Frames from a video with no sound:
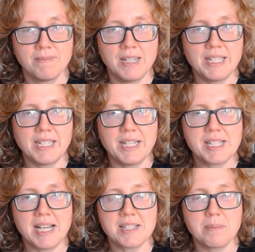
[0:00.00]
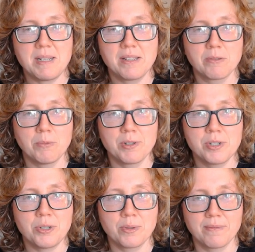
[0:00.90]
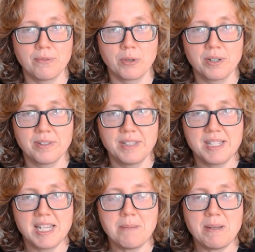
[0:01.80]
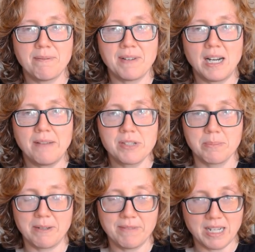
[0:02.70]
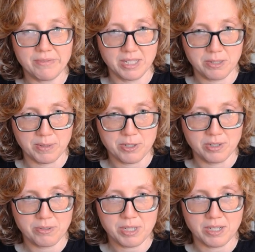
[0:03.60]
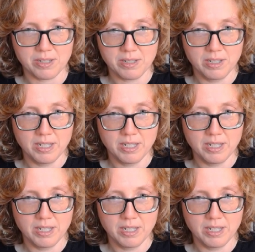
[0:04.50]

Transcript: And then this has to be either 1, 2, or 4. This can't be a 5, so my 5 in this region goes here.